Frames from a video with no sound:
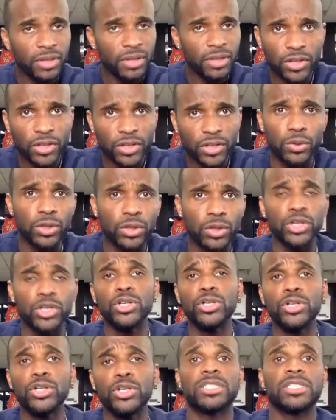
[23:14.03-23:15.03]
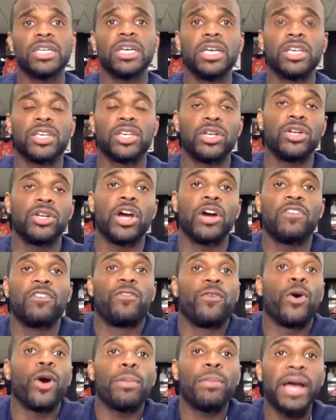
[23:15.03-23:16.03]
you lose,
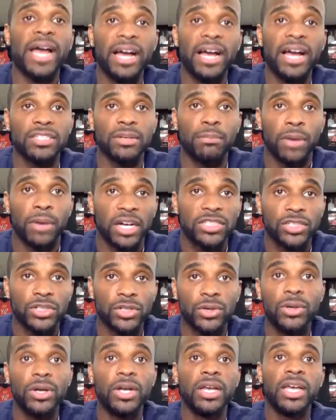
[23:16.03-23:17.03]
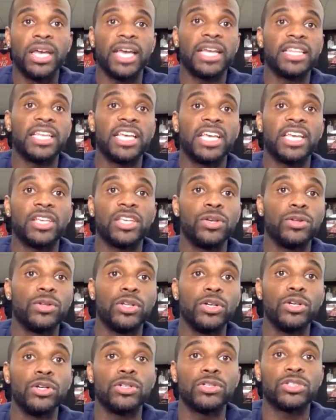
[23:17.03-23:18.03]
4 pounds of muscle and then you
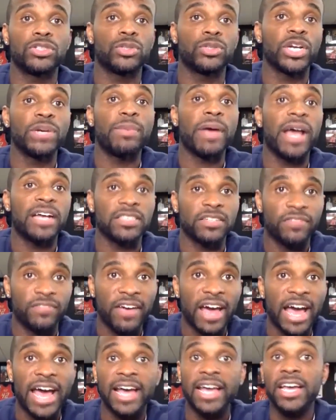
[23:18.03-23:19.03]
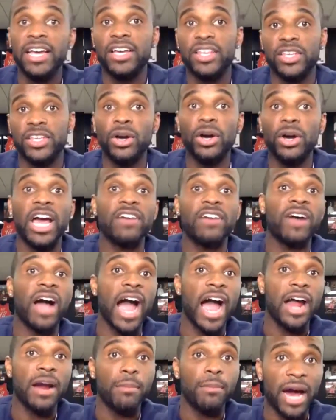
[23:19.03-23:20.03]
lose 3 pounds of fat. You're going to have a
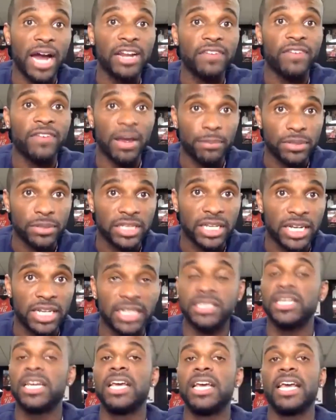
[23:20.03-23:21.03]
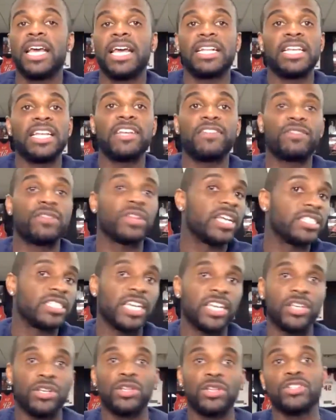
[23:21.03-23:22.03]
higher body fat percentage. And then let's
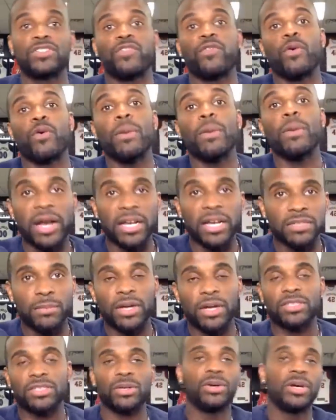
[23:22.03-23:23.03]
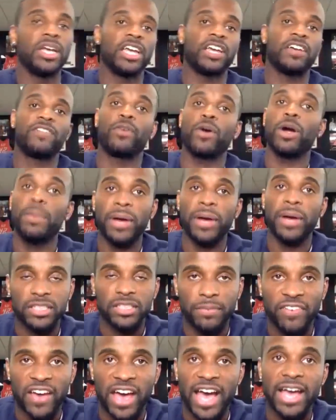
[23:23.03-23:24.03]
say you lose 4 pounds of muscle and 4 pounds
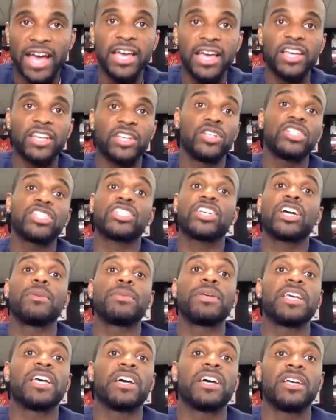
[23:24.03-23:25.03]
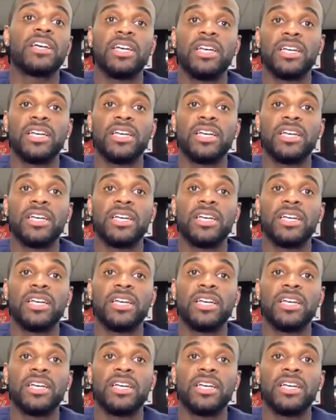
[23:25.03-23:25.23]
of fat, you're just going to be a